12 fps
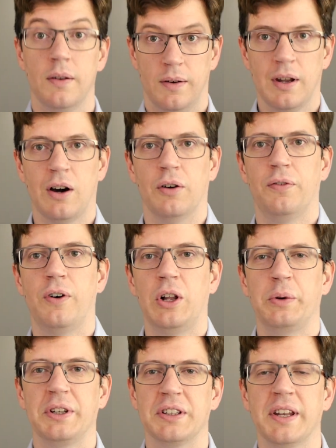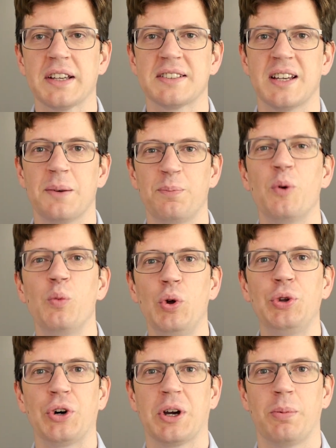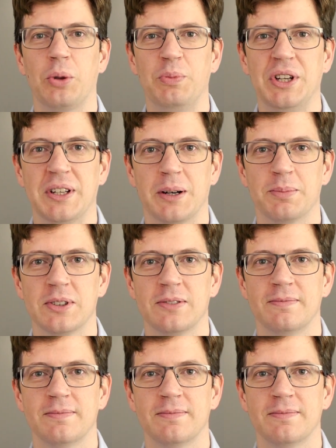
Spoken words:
Now, following the next step, we'll talk about Meetups.